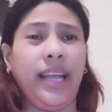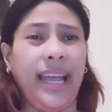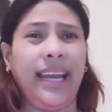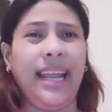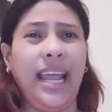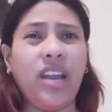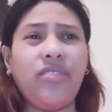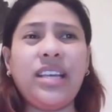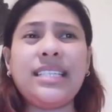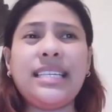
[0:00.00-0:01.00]
and
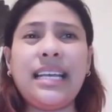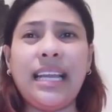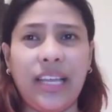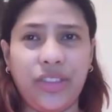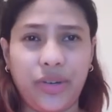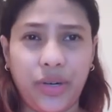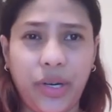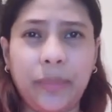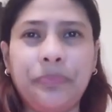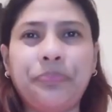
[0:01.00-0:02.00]
NVC letter.